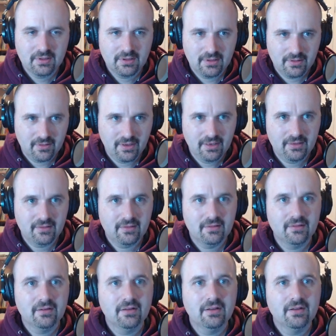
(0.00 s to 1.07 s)
All right,
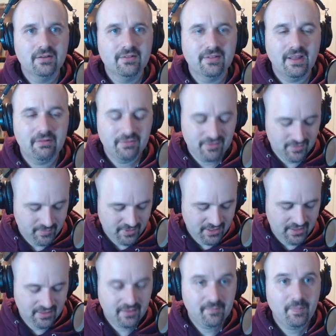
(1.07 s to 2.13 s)
so that was the
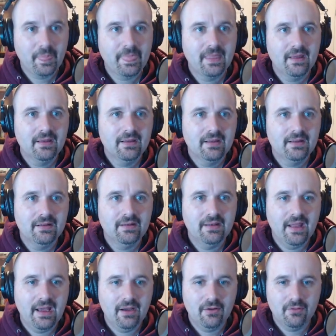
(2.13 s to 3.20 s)
beginning.
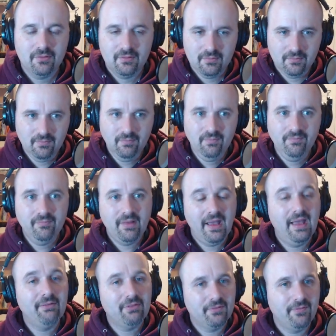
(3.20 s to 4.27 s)
Now I
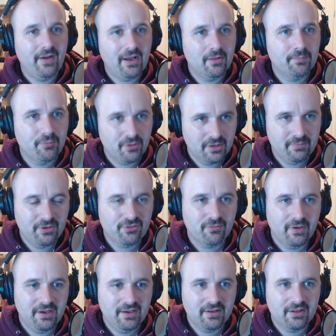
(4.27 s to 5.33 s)
have the file pretty much
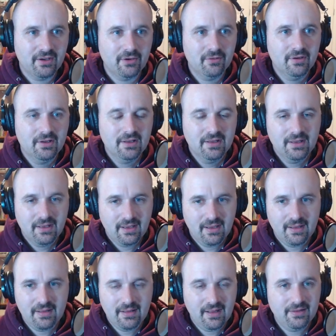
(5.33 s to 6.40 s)
ready to go.
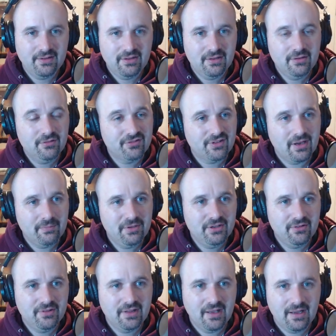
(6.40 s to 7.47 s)
You saw me
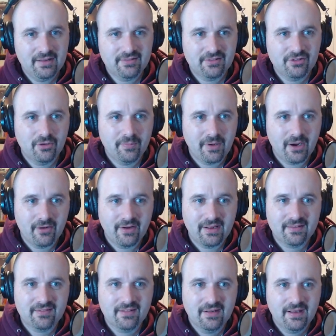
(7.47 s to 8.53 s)
do the iZotope
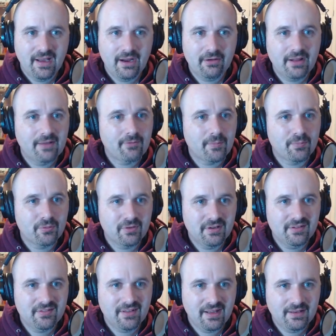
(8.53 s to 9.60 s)
RX. I already have a
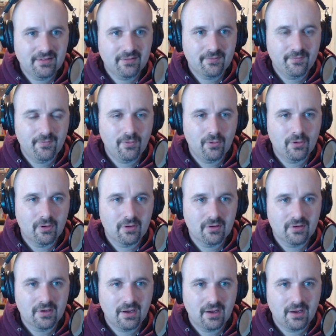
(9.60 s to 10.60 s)
preset for